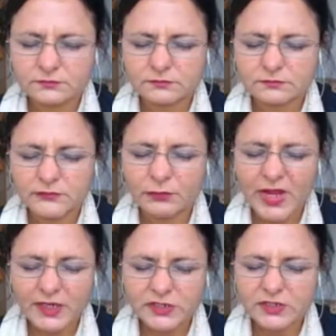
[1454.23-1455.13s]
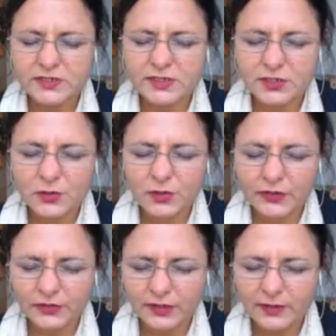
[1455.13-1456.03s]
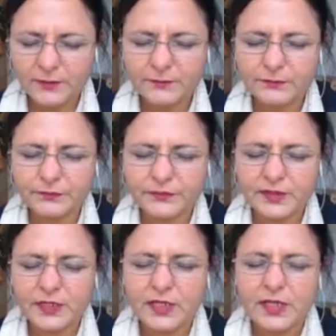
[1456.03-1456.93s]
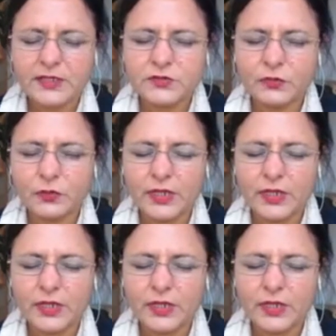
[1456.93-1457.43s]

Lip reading: reactions in you, I think. So